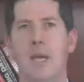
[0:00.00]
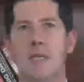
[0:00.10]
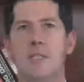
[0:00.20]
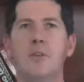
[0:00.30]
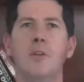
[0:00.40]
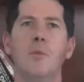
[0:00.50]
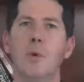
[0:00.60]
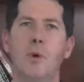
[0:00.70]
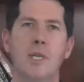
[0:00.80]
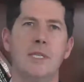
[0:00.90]
A student
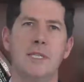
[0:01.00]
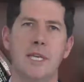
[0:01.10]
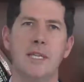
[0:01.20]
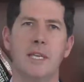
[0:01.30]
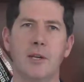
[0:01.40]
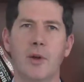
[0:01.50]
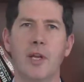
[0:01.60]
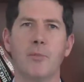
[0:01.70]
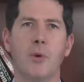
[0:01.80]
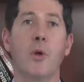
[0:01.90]
would want to take the
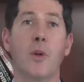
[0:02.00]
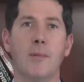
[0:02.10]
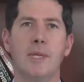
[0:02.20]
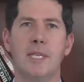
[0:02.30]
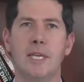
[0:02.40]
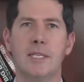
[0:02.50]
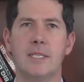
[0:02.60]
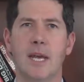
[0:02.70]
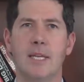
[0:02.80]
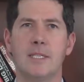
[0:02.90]
integrated program in data
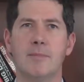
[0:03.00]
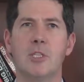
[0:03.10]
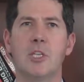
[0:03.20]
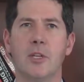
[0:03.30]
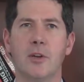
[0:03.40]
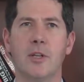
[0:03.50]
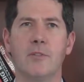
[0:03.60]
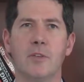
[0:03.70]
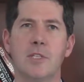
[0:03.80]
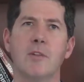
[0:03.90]
science and machine learning
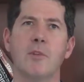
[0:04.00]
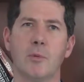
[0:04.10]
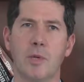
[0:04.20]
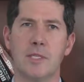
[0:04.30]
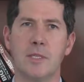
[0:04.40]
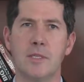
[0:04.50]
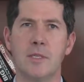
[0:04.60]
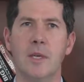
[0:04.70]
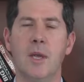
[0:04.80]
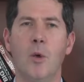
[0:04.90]
for several
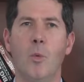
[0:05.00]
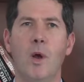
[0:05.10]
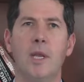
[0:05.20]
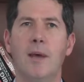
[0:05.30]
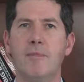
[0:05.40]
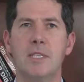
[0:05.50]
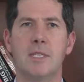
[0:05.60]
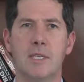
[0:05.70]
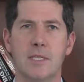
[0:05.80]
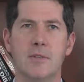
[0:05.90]
reasons. One,
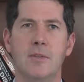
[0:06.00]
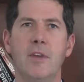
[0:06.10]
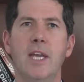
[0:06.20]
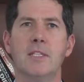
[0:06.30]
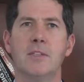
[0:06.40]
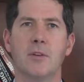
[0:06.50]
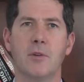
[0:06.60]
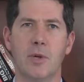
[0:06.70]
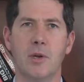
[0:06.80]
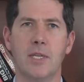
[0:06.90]
obviously, is to advance their
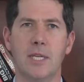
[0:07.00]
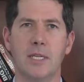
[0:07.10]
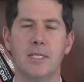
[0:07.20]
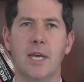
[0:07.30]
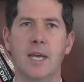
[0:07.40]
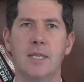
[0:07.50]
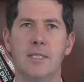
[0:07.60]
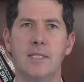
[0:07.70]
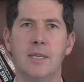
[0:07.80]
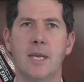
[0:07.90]
career in data
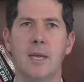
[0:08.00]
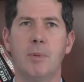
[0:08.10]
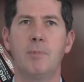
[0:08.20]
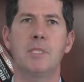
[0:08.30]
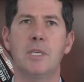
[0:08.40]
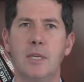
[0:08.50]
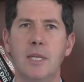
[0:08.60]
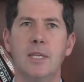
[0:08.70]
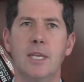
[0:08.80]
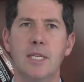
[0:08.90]
science, but particularly
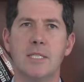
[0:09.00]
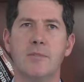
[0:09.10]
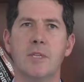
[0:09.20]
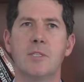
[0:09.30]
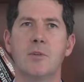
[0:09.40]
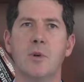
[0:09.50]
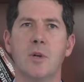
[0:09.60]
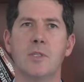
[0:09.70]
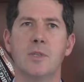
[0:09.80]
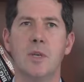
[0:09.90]
in the case of this
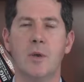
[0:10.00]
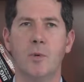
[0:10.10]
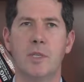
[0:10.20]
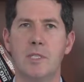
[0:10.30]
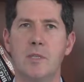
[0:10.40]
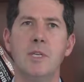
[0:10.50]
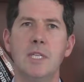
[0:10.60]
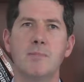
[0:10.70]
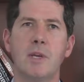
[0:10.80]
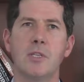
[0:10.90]
course, with its unique
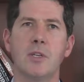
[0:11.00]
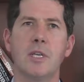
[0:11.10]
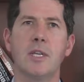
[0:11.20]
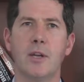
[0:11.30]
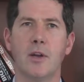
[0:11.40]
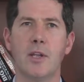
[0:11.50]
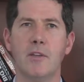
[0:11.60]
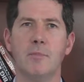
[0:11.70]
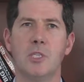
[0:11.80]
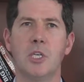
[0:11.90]
specialty in the area
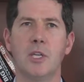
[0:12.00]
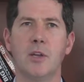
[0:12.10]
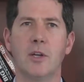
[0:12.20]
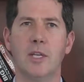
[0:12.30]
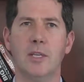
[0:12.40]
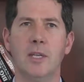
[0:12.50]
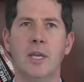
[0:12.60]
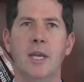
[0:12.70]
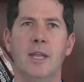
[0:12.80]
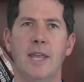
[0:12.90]
of machine learning,
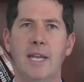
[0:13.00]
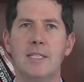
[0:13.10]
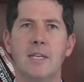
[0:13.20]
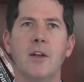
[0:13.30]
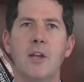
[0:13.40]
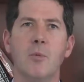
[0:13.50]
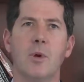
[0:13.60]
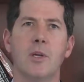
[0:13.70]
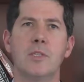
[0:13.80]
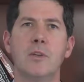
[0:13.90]
that is an area
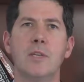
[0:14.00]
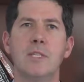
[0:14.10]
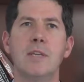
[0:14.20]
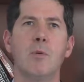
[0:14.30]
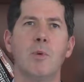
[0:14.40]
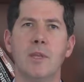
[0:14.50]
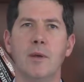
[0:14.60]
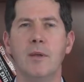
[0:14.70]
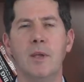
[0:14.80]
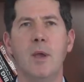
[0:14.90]
where students, even with
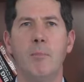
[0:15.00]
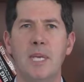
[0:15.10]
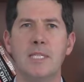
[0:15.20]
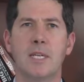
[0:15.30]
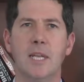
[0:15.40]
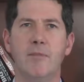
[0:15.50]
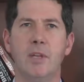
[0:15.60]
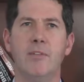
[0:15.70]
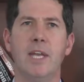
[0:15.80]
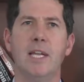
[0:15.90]
a basic level
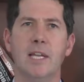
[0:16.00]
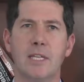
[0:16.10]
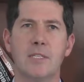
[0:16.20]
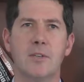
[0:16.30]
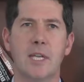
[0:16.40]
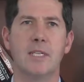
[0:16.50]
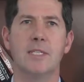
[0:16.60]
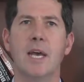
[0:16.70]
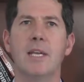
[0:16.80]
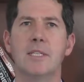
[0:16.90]
of analytics or data
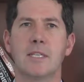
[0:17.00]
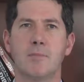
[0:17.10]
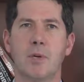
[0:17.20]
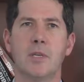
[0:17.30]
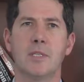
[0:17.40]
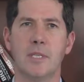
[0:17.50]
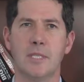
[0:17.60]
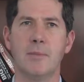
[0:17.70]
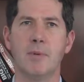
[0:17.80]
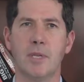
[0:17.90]
science experience, can
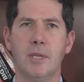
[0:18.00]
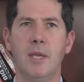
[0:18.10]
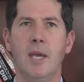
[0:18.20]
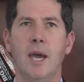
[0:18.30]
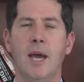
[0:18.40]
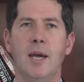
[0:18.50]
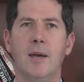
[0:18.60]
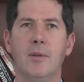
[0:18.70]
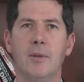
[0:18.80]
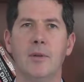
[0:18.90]
deepen
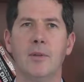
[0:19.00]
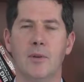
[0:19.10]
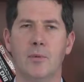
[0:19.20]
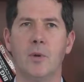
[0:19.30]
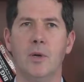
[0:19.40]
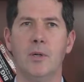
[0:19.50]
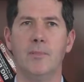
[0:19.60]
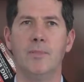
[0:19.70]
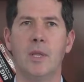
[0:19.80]
their role.